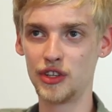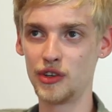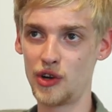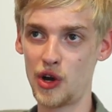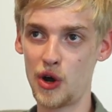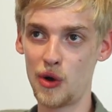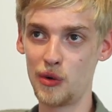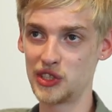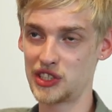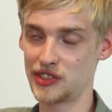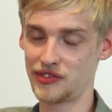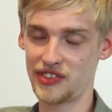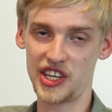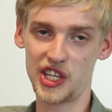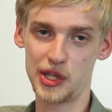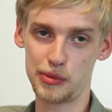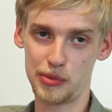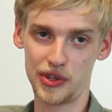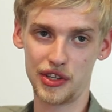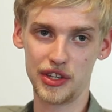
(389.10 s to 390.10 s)
You're yes. always
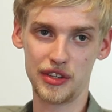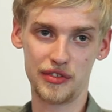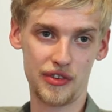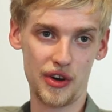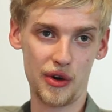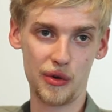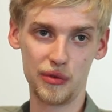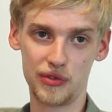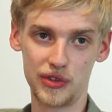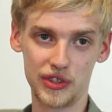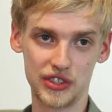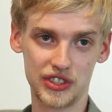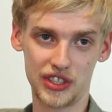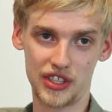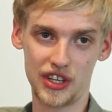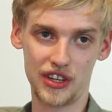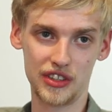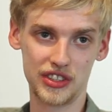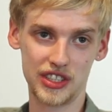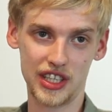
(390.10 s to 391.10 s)
available on the phone for us to
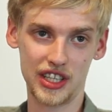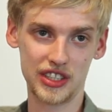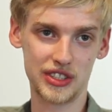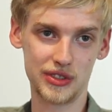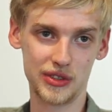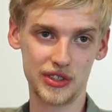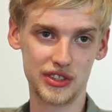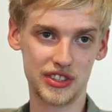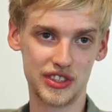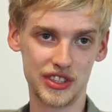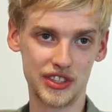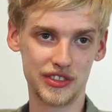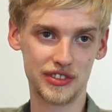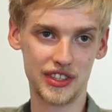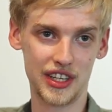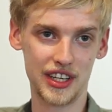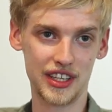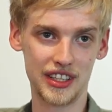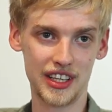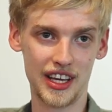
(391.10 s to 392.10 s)
contact you and yes.
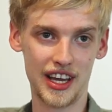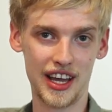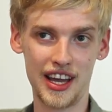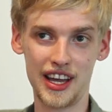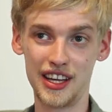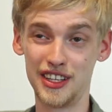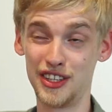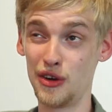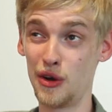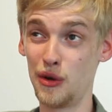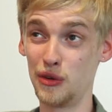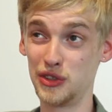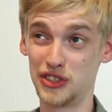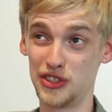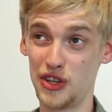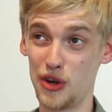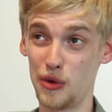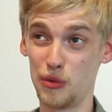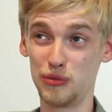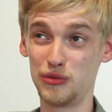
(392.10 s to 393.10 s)
stuff like that. And you
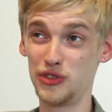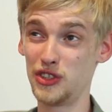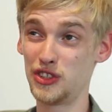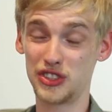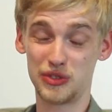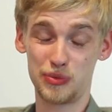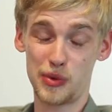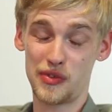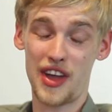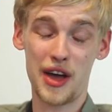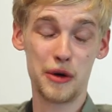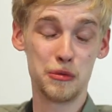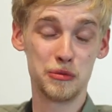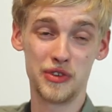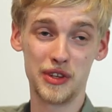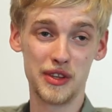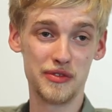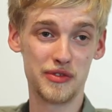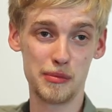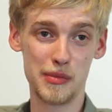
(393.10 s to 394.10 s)
always know, you're just with
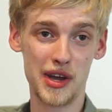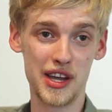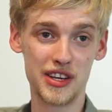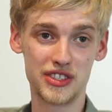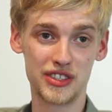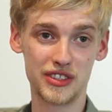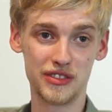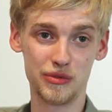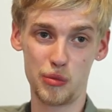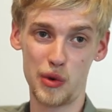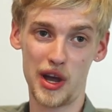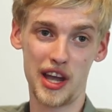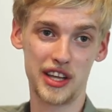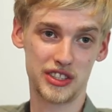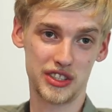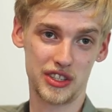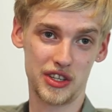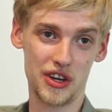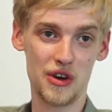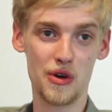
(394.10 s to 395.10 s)
helpful information, where
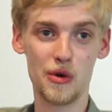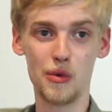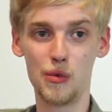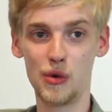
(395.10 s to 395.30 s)
to go,